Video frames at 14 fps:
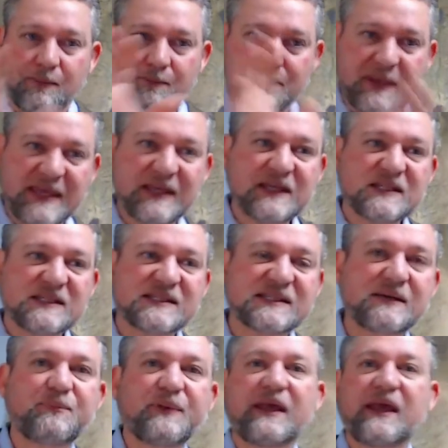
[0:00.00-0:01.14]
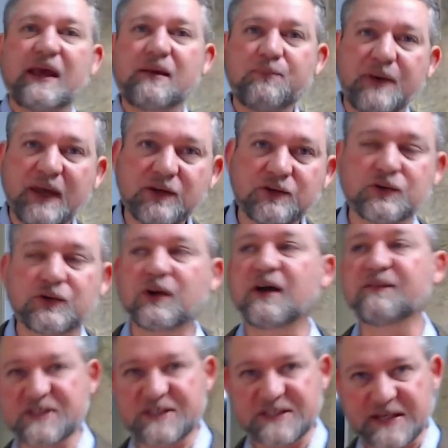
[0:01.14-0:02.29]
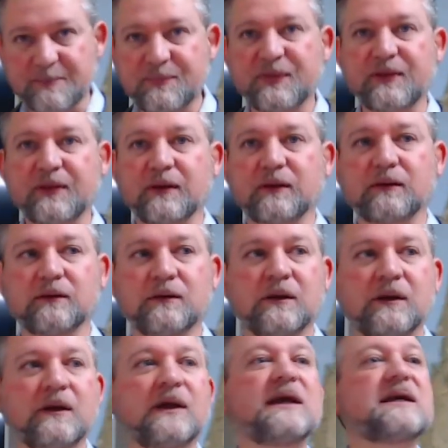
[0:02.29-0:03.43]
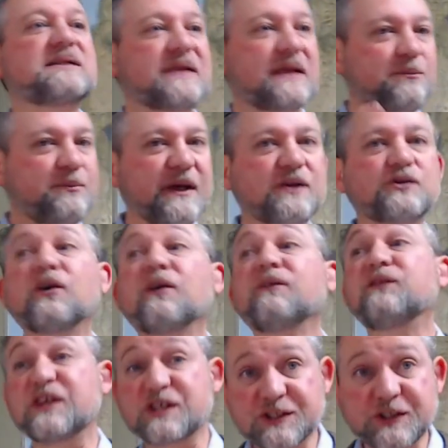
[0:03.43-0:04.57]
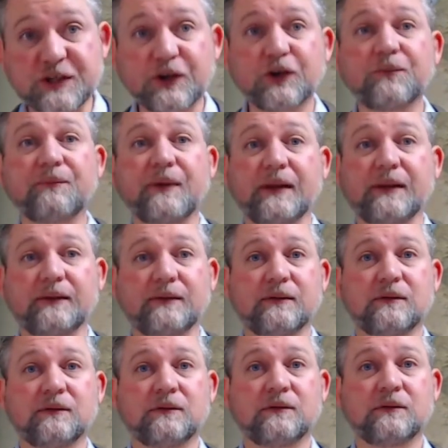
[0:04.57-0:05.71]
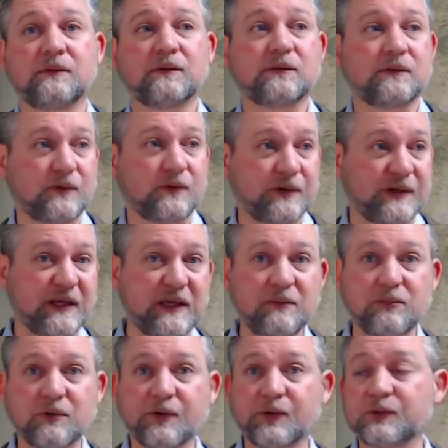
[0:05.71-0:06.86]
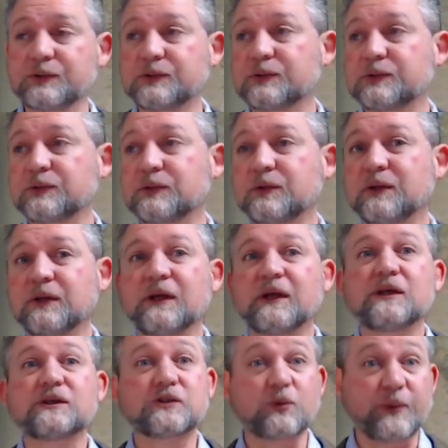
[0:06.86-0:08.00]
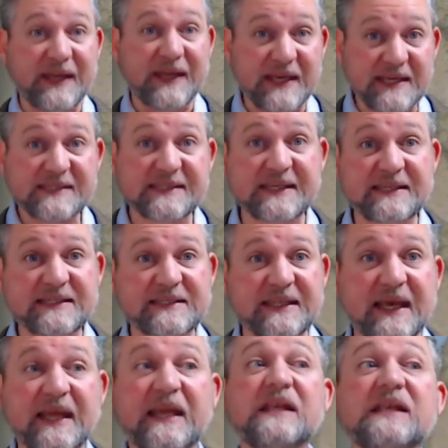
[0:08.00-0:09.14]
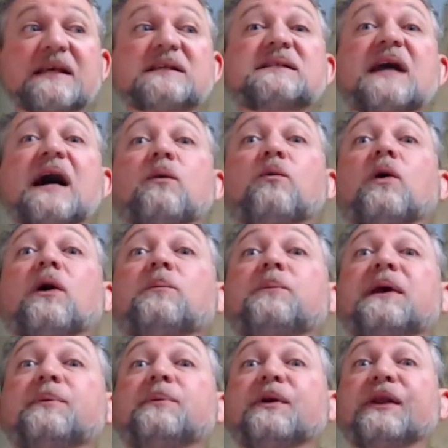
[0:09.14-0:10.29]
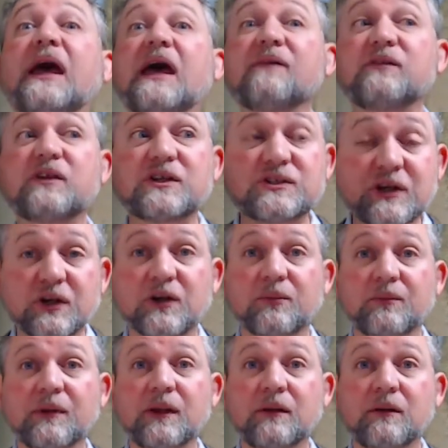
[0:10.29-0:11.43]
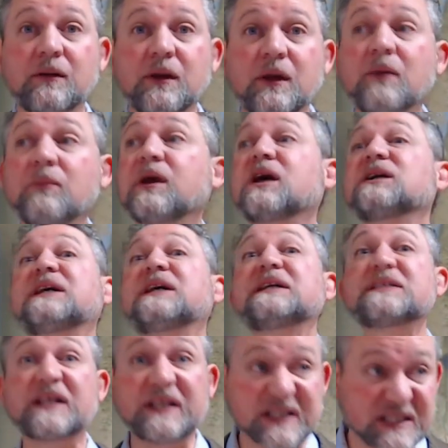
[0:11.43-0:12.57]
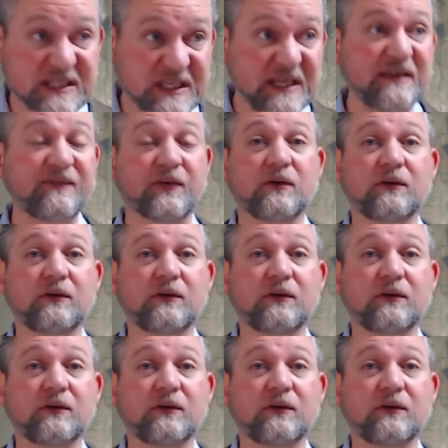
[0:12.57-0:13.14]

Meat is simply a picture of something. It's a picture of discernment, according to Hebrews. So when he sees that, he does not want people to have discernment because he's a deceiver.